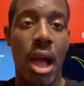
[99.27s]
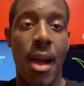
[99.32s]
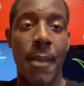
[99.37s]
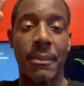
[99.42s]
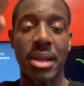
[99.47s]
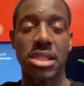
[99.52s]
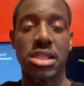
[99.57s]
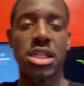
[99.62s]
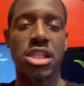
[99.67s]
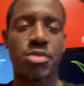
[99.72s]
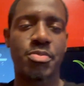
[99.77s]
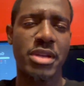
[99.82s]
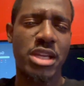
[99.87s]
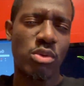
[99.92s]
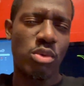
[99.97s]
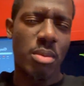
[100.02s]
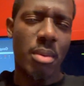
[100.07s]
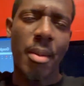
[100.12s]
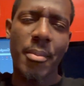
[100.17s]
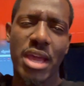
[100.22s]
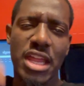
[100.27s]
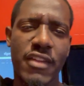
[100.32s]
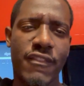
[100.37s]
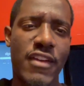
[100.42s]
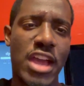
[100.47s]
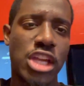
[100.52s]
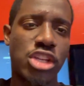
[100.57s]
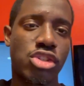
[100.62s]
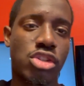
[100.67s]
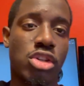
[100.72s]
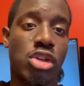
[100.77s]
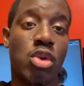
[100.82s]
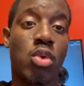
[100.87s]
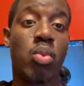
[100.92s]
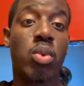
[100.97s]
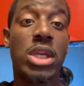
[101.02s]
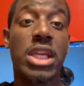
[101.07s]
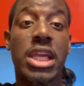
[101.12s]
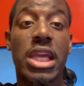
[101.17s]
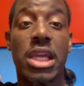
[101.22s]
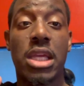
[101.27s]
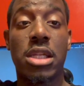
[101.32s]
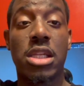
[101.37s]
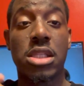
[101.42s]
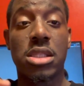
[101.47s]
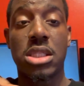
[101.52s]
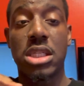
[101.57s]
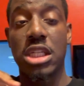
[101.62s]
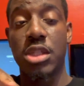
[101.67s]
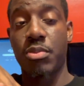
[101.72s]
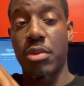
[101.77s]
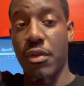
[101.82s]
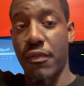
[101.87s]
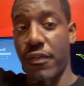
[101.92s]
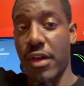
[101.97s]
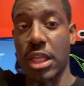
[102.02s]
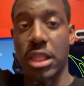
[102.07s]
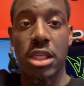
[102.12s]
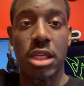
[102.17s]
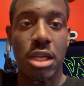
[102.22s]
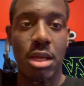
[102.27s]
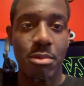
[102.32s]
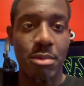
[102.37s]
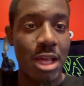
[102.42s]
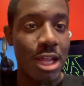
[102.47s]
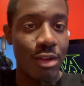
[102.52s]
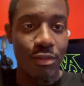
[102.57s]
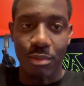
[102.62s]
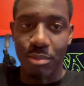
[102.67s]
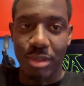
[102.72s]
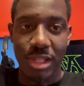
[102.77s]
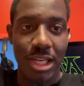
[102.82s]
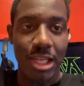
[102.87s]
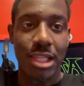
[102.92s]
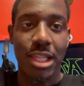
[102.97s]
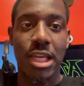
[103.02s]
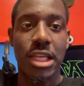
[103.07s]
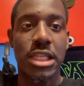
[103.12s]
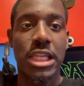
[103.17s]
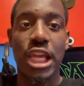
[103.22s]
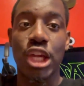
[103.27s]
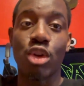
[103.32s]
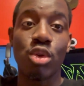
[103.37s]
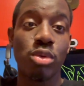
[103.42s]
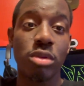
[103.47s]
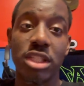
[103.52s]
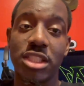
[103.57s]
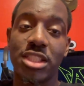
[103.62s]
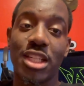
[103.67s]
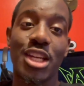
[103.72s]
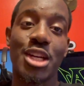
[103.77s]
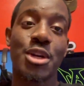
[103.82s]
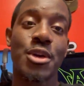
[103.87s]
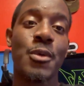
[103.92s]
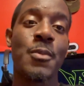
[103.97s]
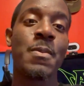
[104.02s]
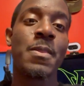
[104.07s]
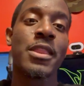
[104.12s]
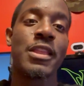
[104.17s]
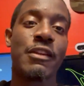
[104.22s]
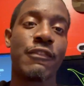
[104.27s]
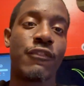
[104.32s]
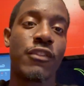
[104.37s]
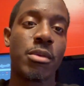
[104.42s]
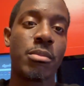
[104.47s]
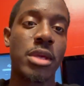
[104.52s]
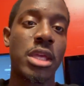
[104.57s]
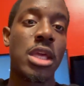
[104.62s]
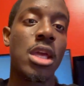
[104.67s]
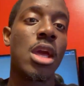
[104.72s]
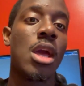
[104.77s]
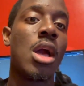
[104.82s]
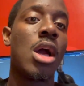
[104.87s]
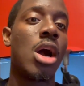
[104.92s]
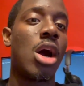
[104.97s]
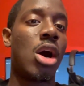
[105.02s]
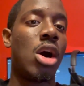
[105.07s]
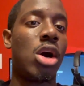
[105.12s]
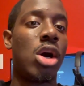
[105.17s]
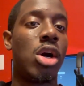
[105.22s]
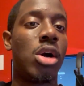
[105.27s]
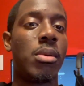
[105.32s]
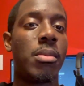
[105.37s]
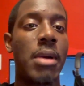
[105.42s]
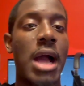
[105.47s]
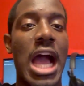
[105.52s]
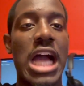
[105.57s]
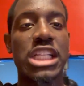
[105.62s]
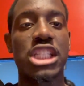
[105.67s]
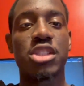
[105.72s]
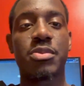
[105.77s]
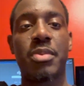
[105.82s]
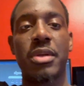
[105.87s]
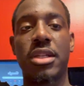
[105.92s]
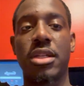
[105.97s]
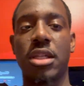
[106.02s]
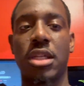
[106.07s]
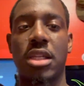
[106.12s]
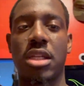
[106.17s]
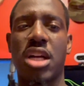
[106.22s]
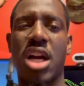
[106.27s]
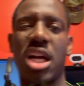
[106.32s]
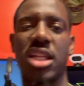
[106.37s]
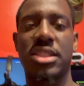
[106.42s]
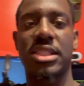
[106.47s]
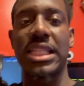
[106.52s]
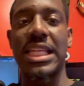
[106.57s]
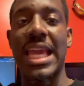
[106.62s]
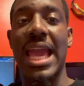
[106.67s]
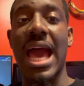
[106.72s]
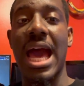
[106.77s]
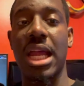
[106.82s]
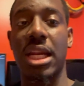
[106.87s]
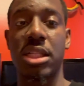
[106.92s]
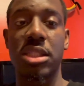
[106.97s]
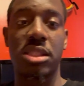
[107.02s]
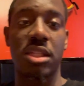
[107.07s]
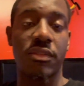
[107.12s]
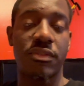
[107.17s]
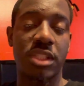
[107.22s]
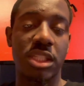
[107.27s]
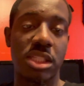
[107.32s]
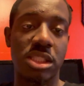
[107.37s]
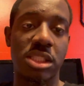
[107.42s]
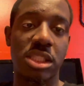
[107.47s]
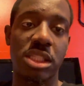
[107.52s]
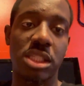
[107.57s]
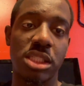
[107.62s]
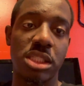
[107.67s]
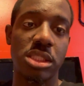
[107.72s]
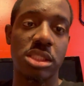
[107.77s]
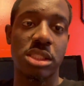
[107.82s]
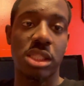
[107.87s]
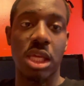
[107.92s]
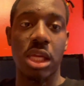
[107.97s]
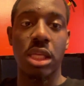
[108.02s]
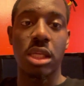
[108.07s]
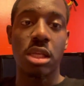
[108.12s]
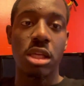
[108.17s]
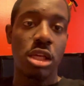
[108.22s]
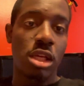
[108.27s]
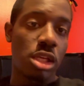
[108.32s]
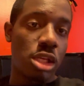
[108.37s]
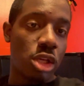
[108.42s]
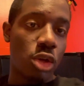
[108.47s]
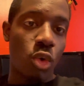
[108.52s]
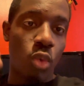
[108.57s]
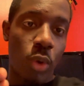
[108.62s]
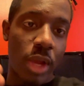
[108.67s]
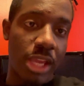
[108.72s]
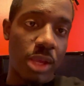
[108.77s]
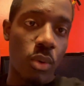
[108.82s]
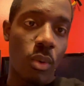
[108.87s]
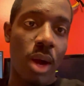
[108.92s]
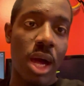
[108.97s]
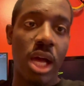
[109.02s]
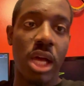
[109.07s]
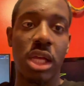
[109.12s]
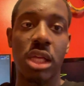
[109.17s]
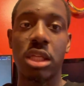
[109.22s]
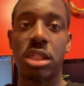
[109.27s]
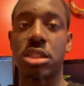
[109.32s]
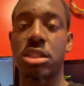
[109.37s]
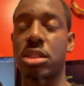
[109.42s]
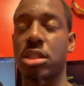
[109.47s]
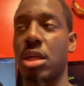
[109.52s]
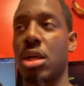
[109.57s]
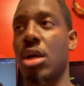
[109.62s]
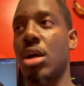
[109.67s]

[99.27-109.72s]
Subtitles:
I'm basically speaking with my manufacturer. We getting the teeth perfected. I'm not even playing, like, they cool as hell, you feel me? I just been constantly adding stuff to the teeth, like weight wise,